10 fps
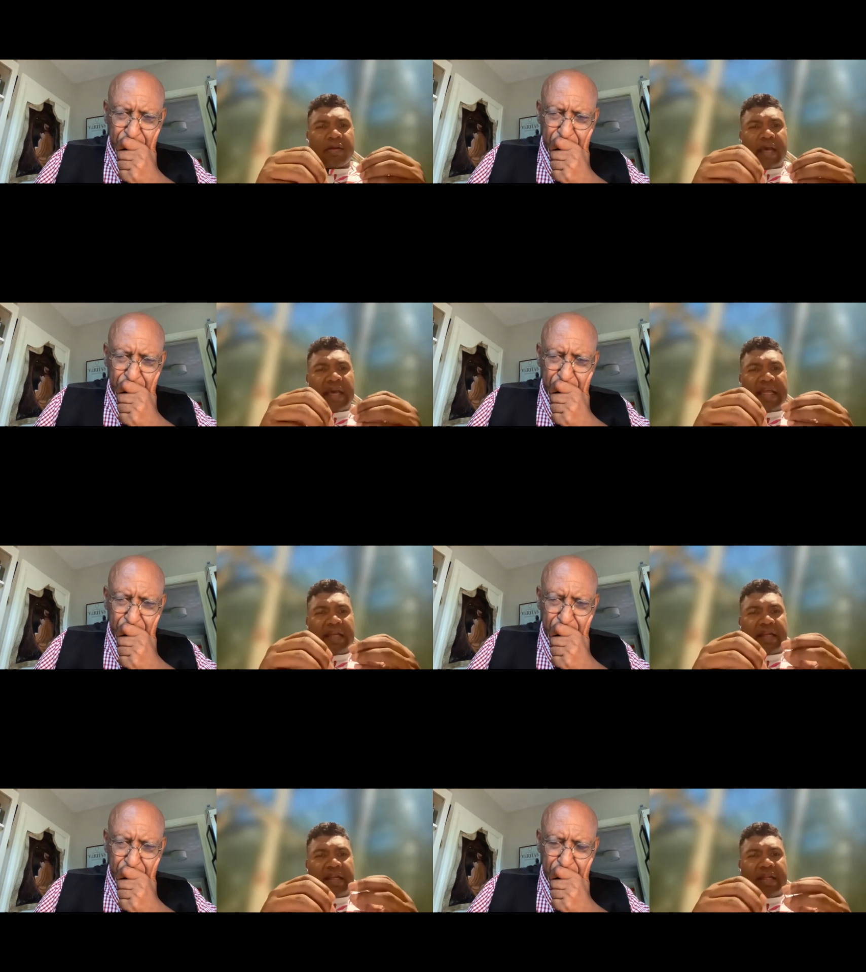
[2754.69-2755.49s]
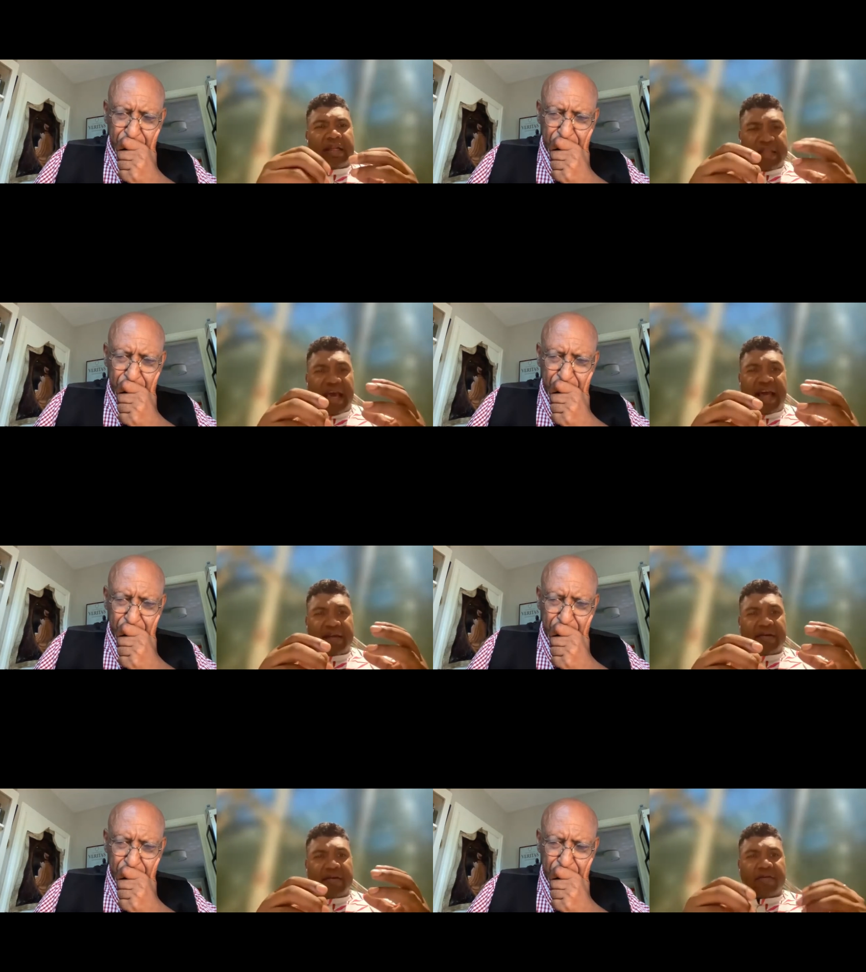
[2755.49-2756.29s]
Speaker 1: And
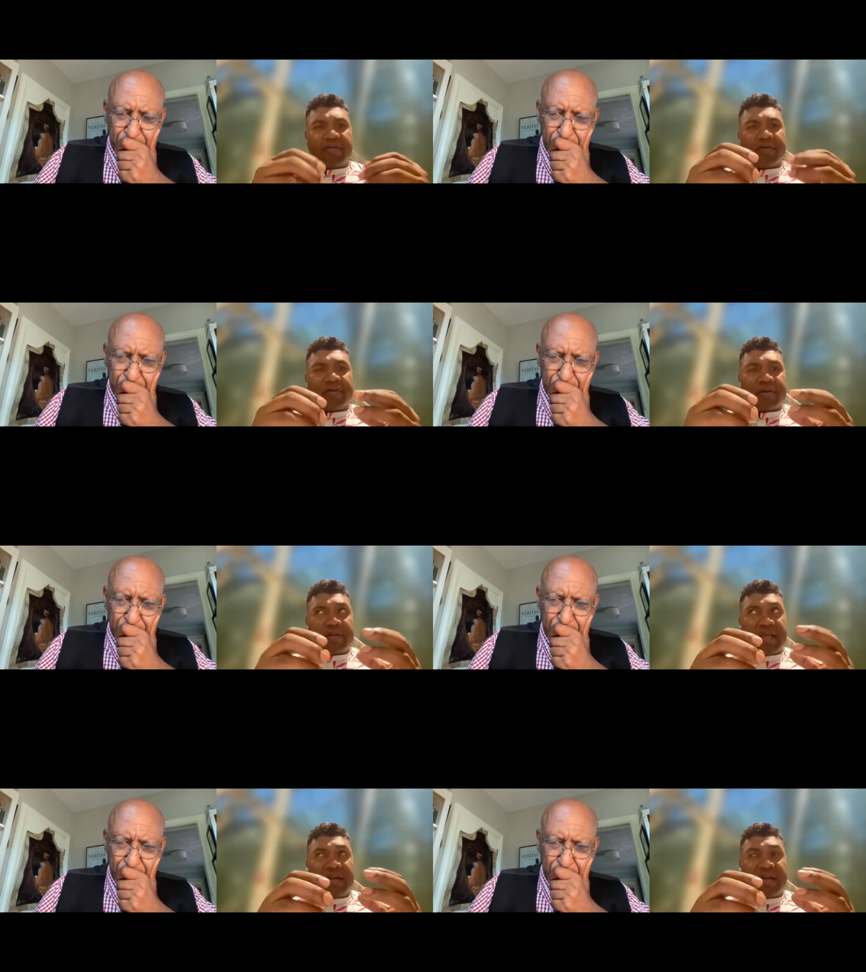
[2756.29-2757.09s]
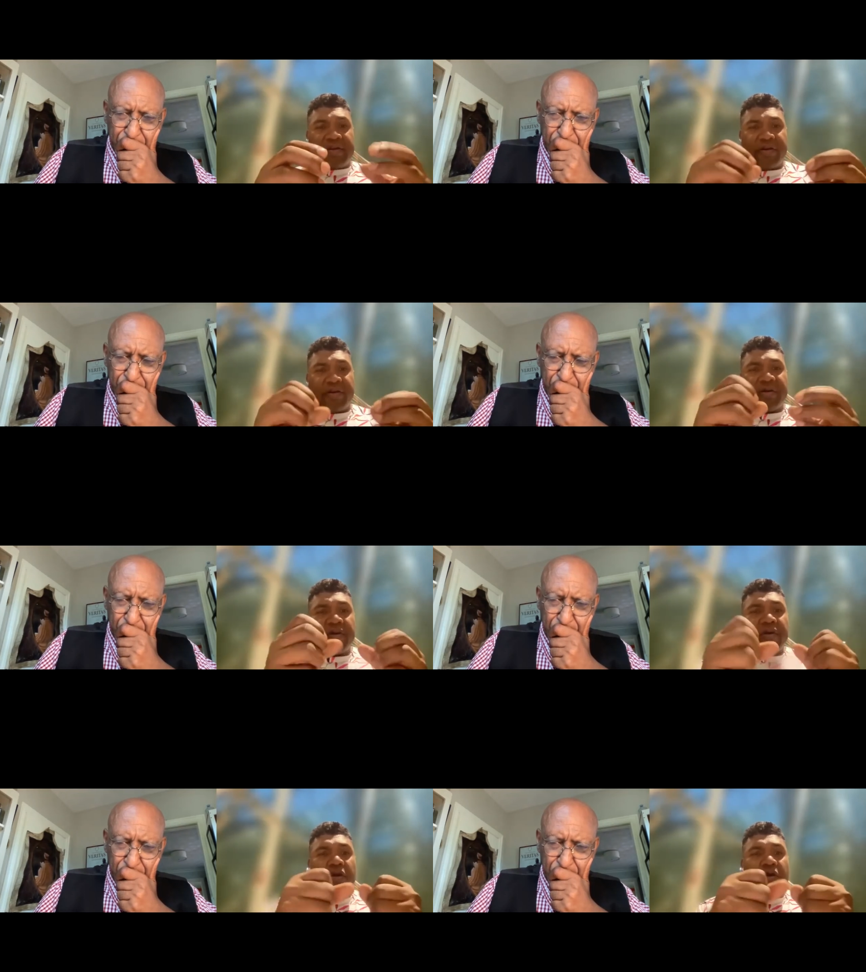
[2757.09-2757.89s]
that then in
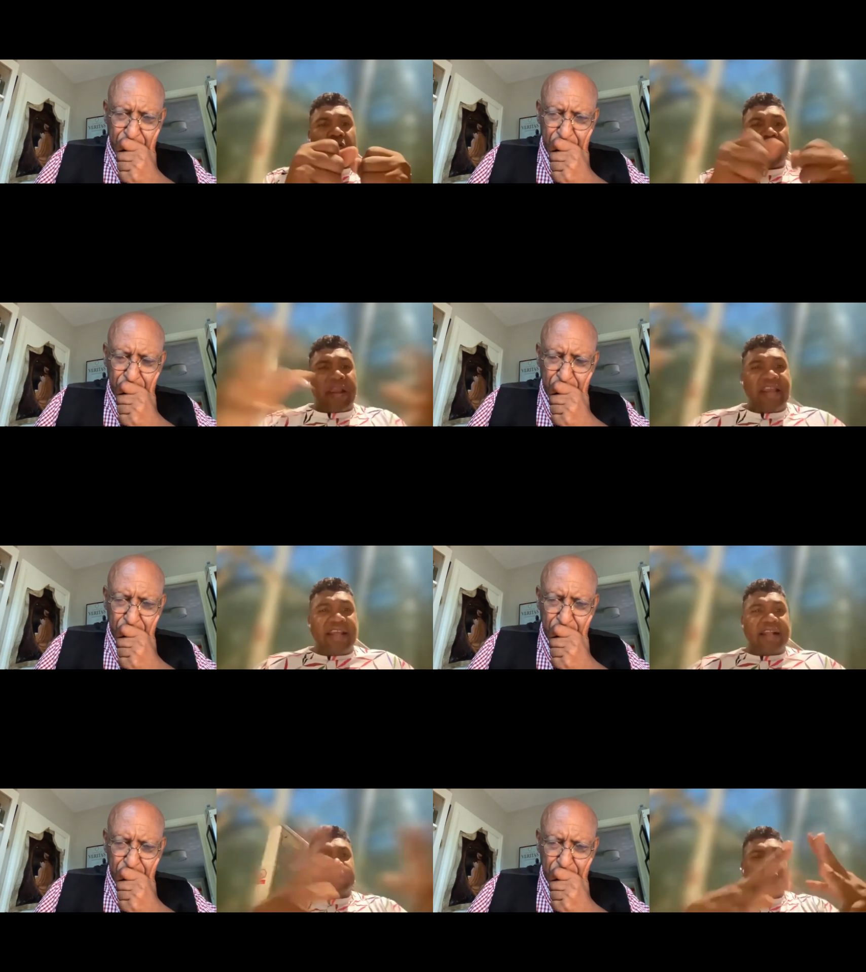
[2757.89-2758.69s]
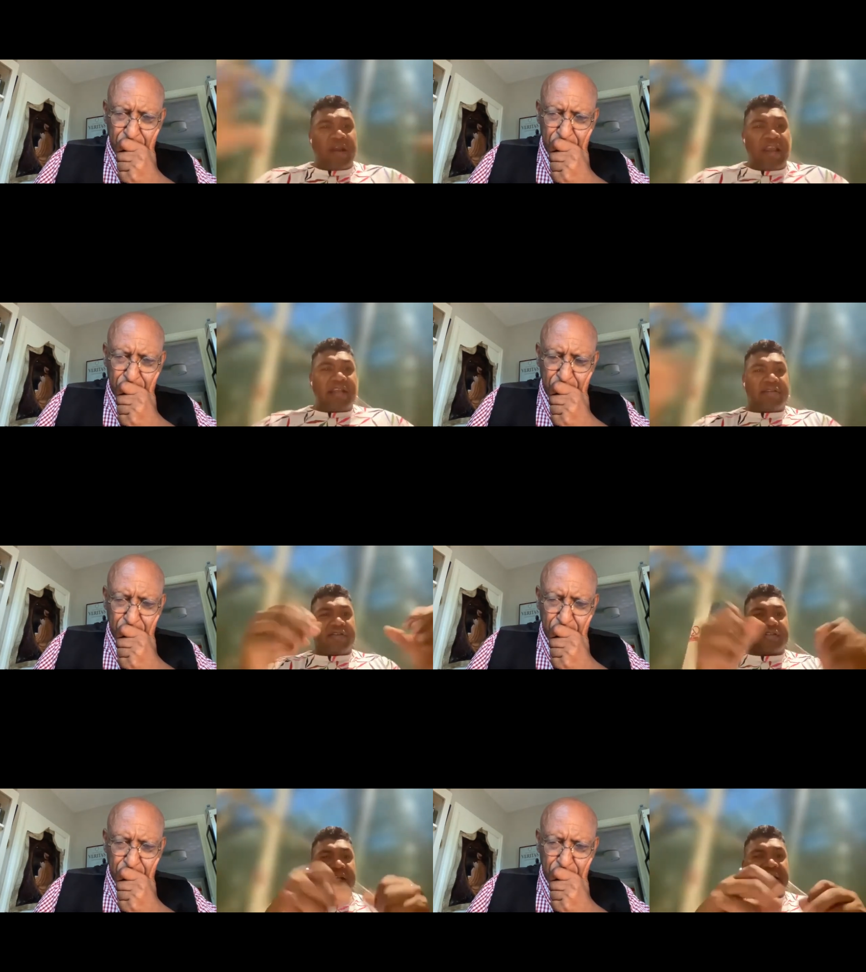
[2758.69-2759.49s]
turn radiates away, just